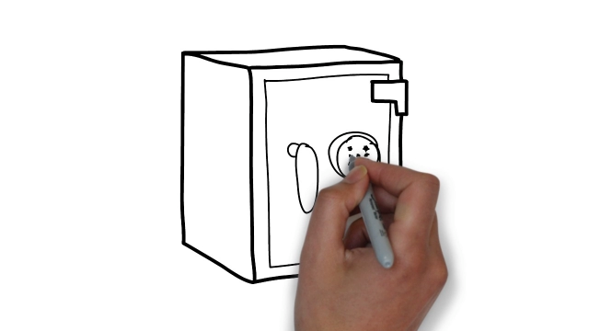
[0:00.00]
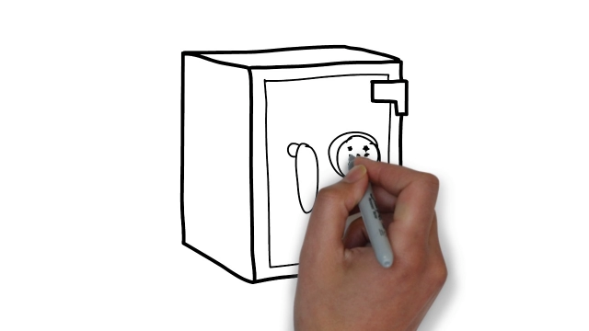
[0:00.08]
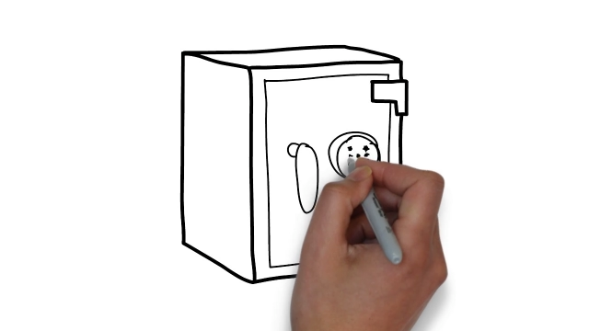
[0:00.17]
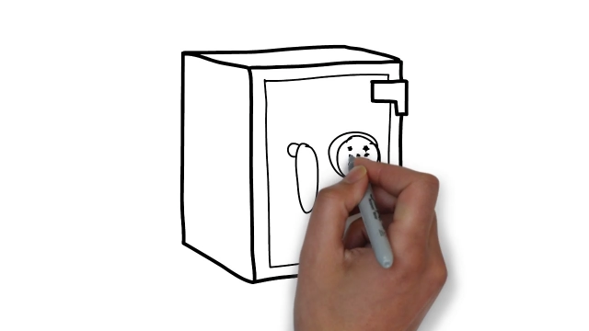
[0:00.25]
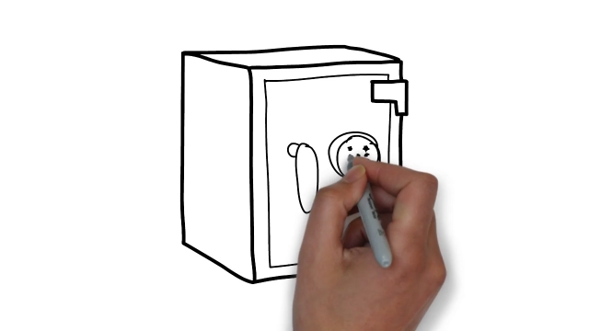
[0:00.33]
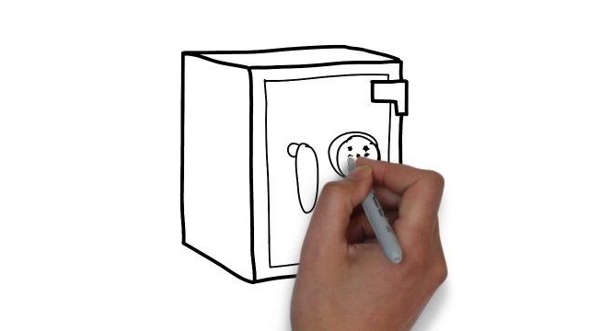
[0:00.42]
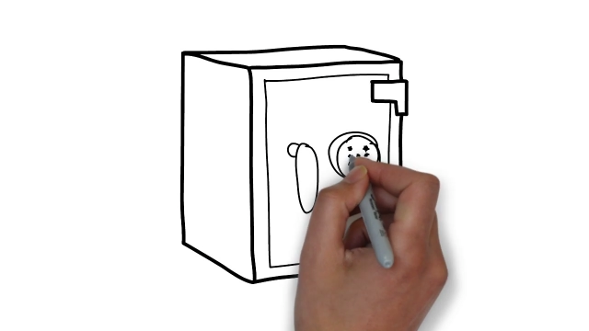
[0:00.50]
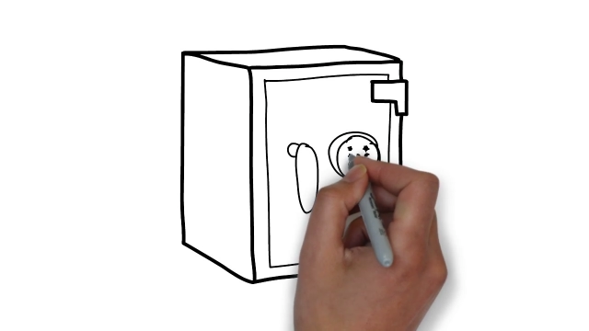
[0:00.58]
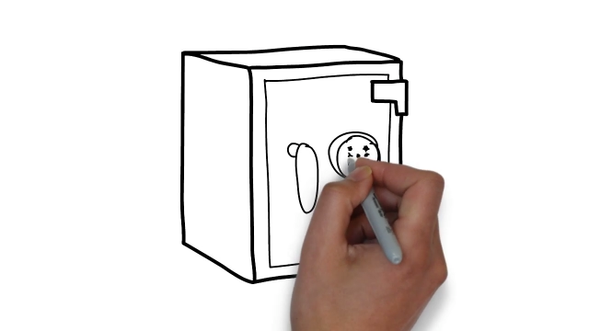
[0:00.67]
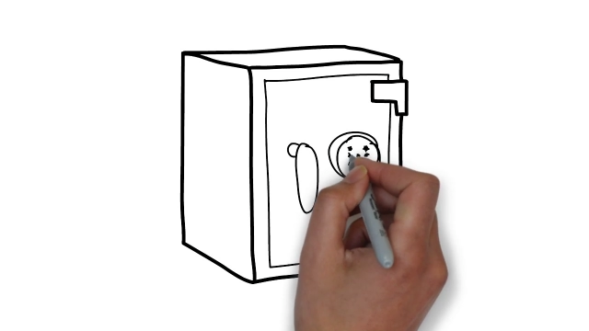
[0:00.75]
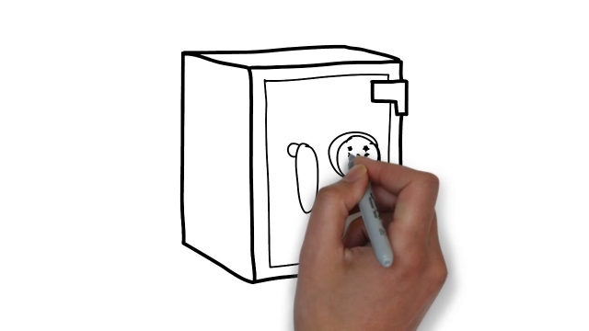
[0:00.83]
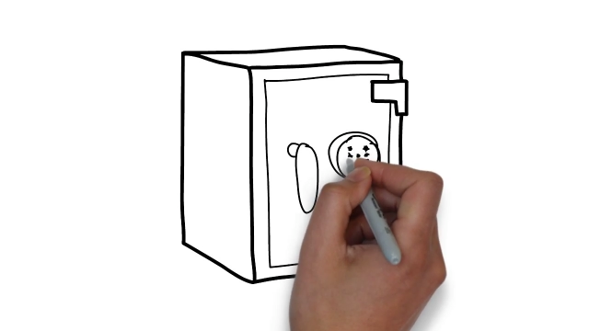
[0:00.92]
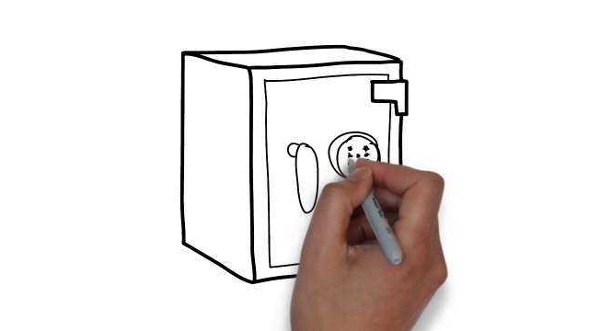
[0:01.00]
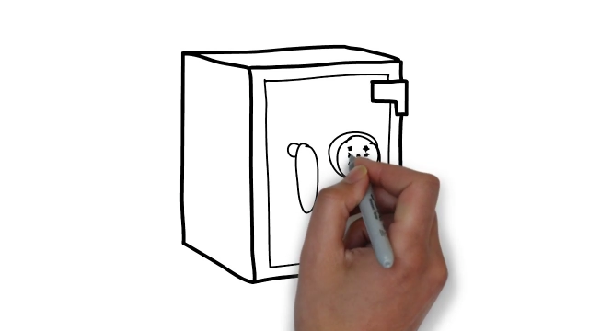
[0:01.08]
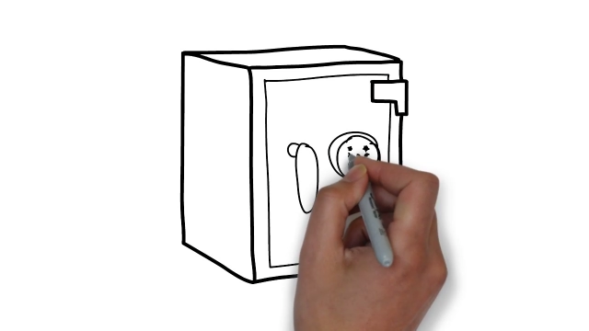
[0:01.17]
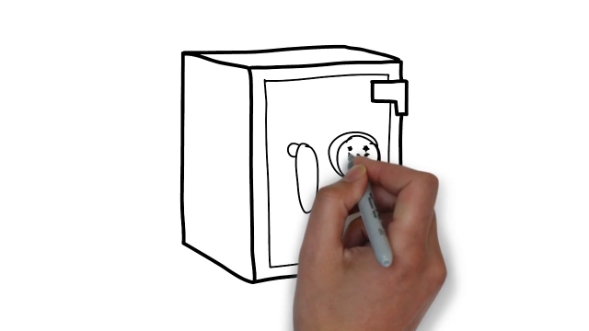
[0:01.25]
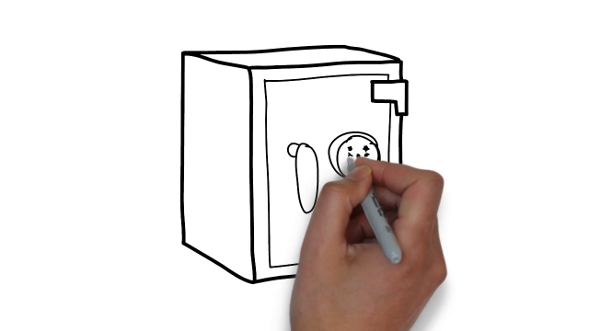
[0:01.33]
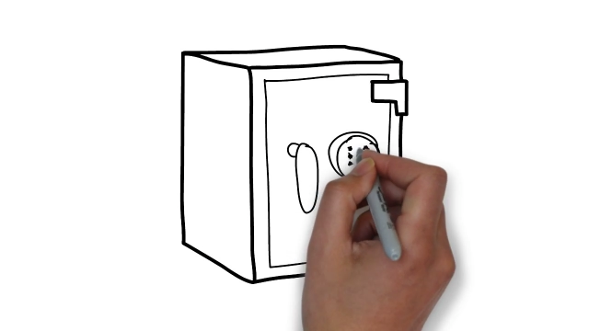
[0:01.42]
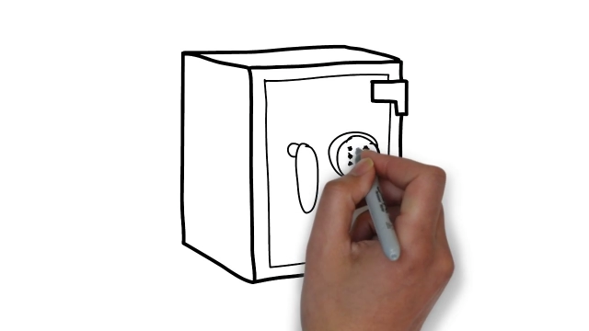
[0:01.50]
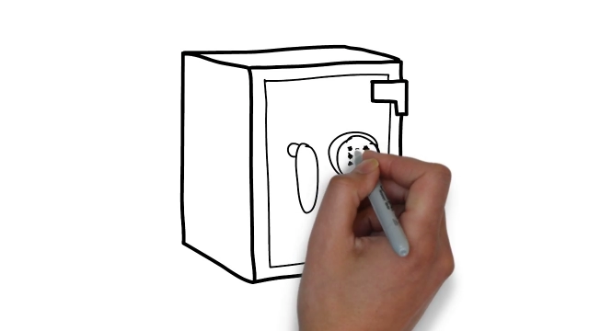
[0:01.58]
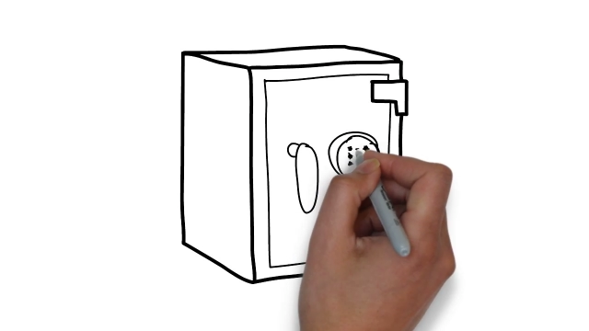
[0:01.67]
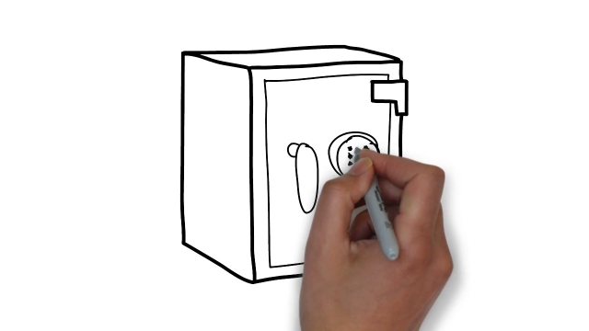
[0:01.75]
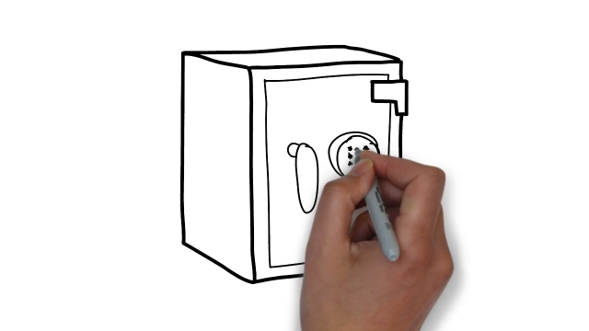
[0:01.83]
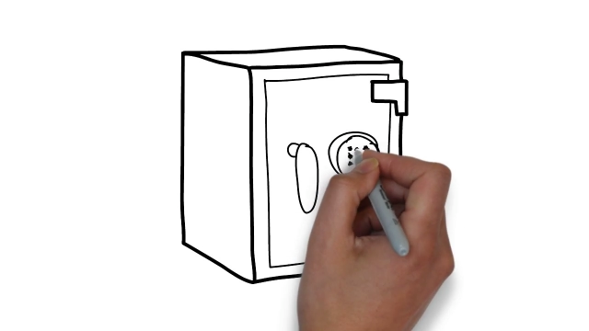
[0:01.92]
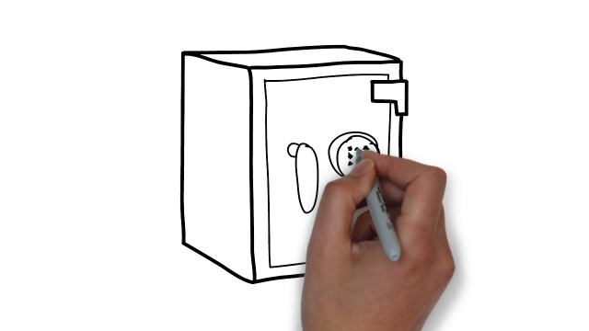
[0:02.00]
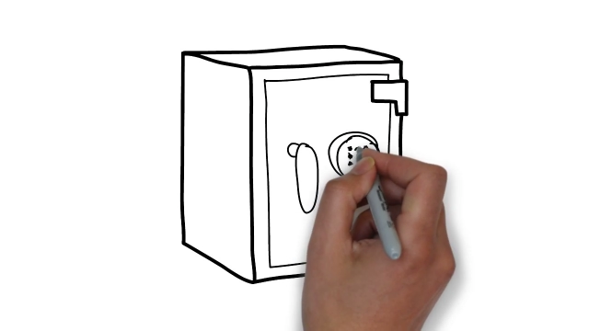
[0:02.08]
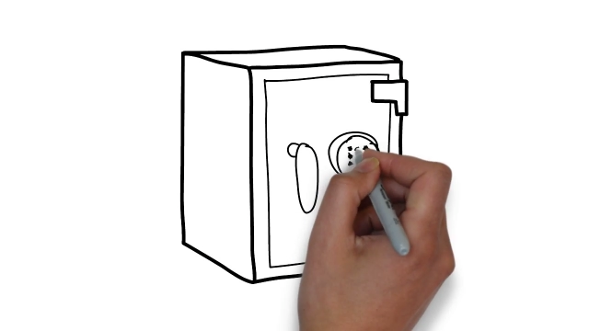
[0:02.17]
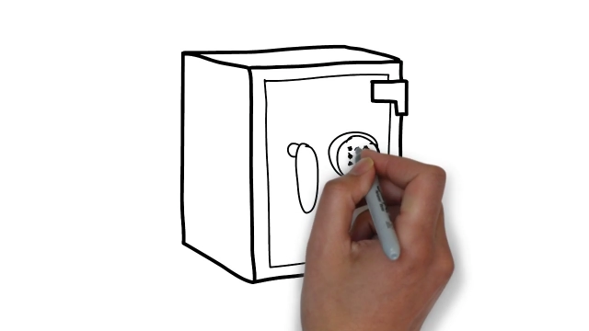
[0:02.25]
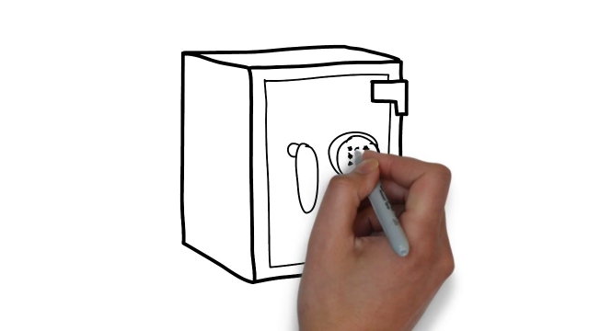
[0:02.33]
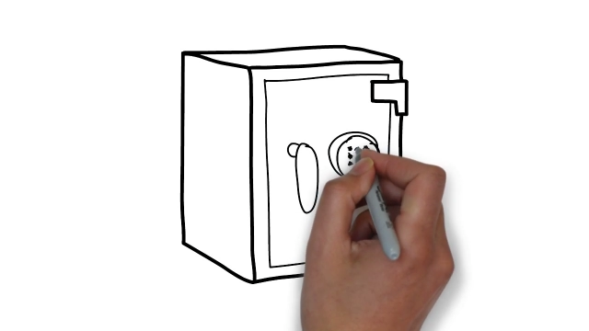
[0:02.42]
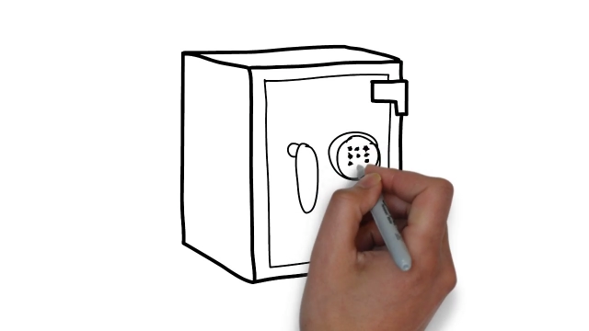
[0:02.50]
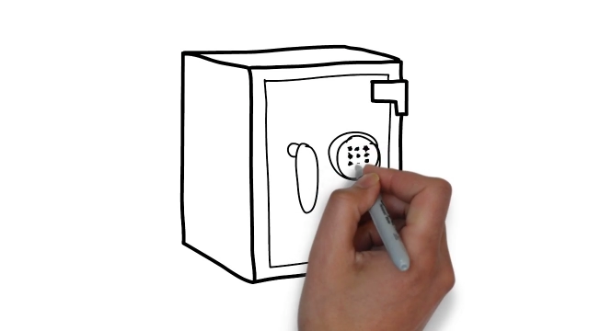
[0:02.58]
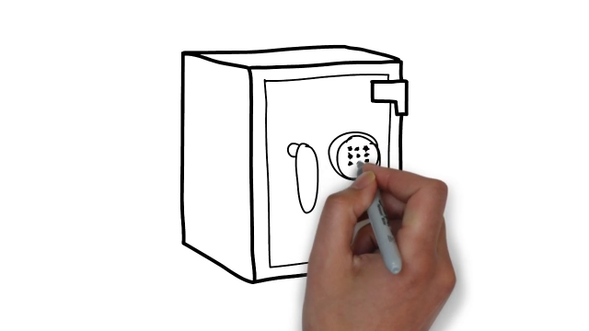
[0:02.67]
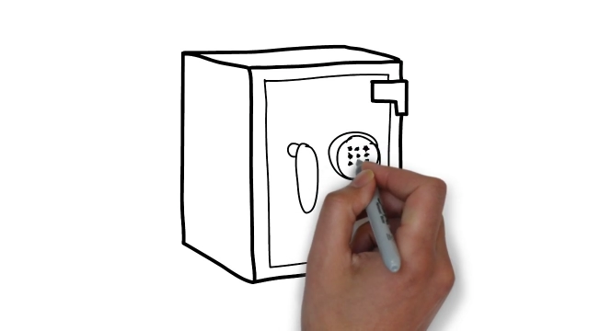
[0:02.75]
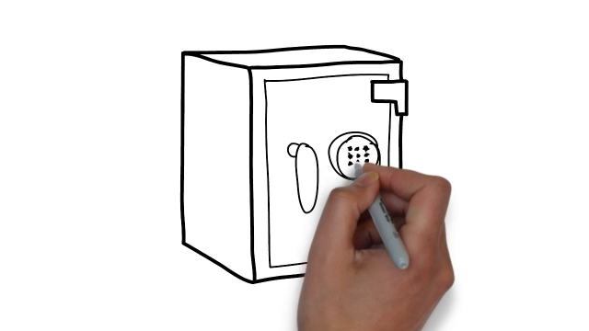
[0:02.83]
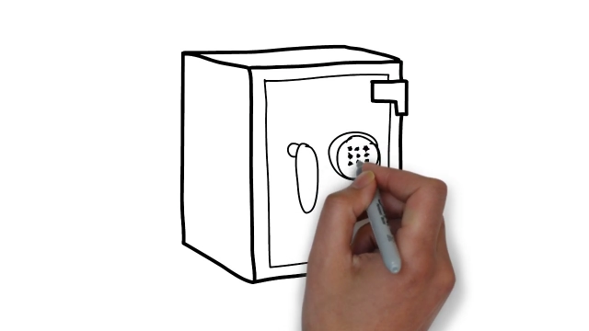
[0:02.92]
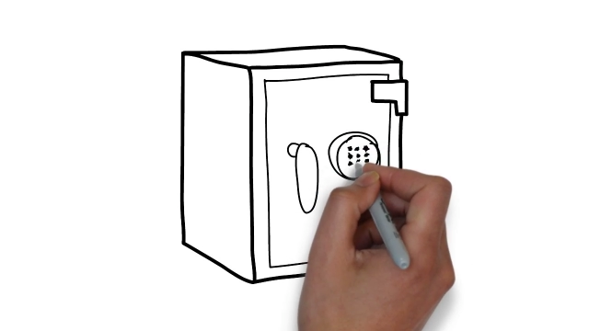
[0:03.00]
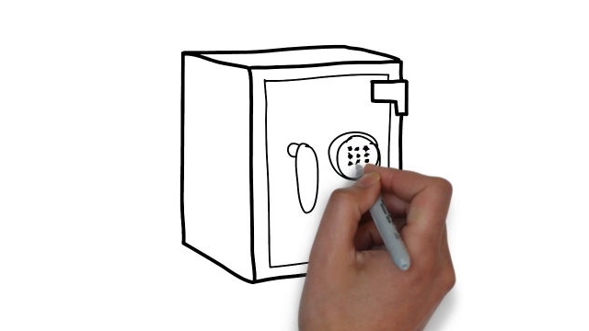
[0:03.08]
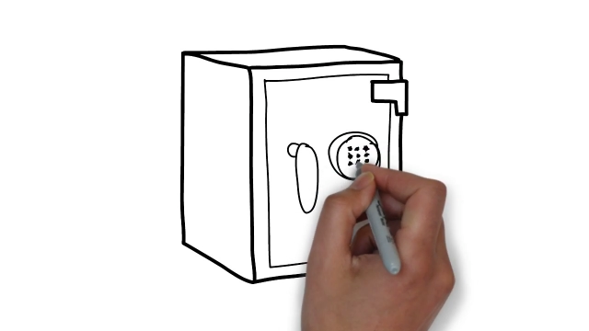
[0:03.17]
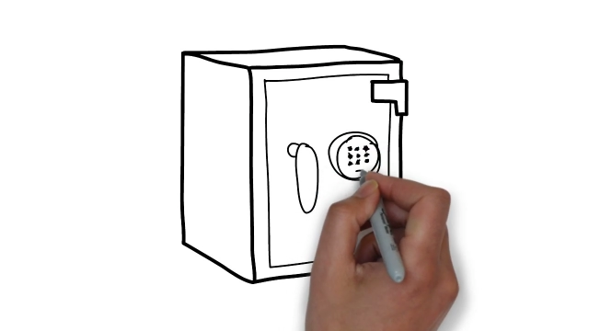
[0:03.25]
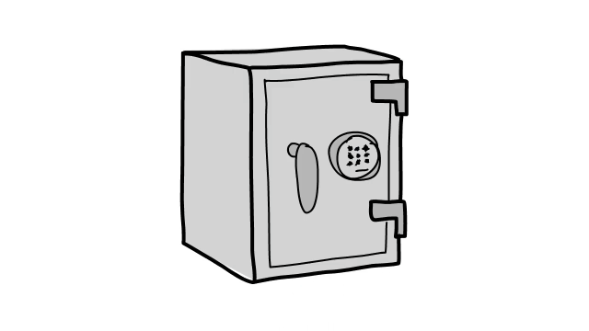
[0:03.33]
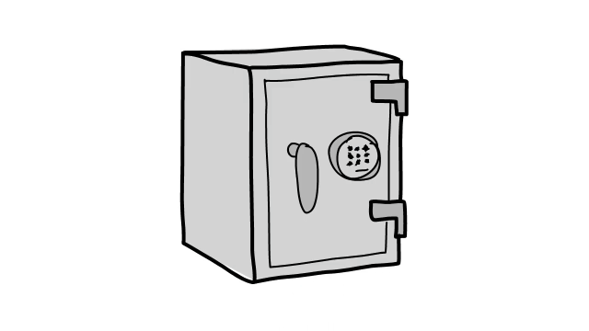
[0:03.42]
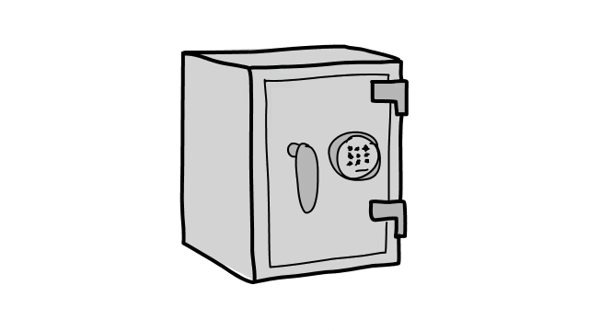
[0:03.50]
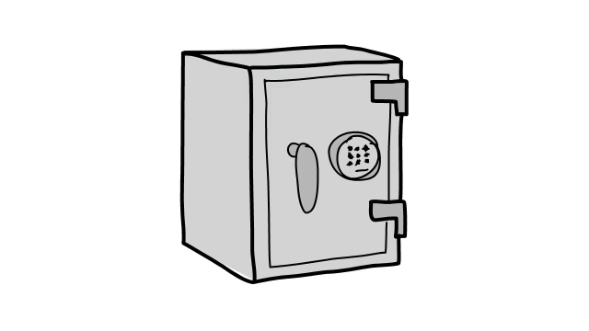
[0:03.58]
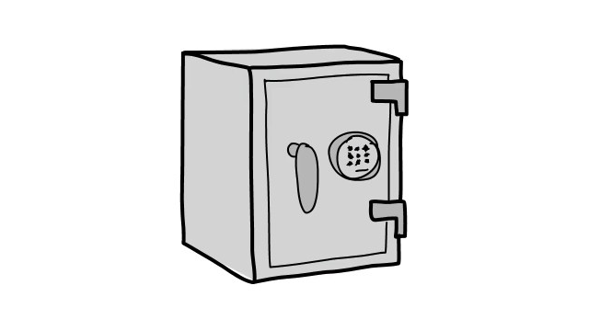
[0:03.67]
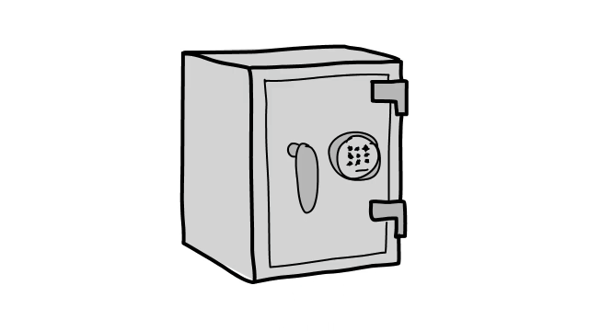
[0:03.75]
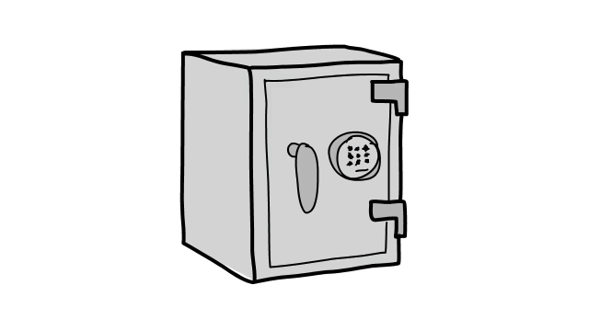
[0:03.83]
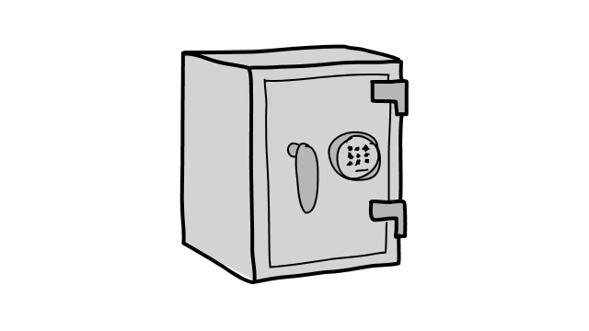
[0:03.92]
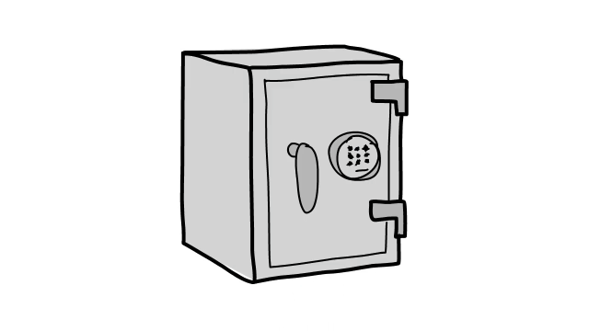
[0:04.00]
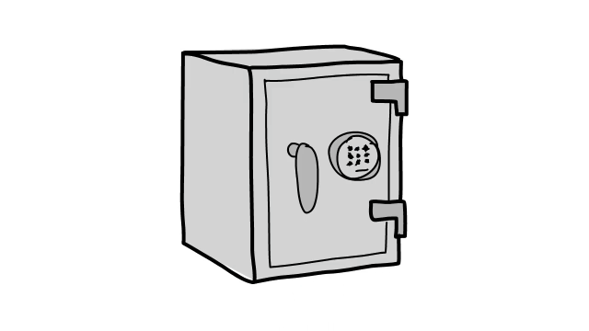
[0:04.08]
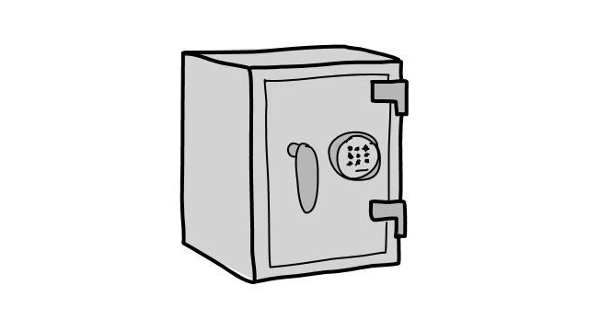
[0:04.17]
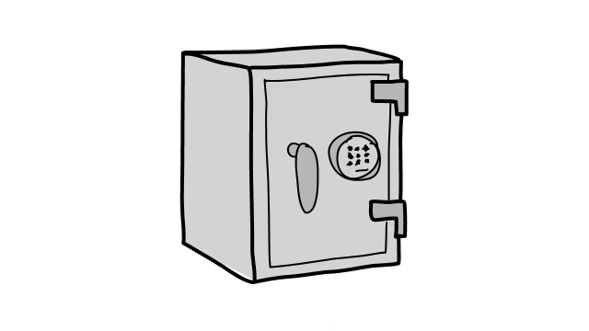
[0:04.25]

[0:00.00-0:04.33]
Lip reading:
(no speaker visible)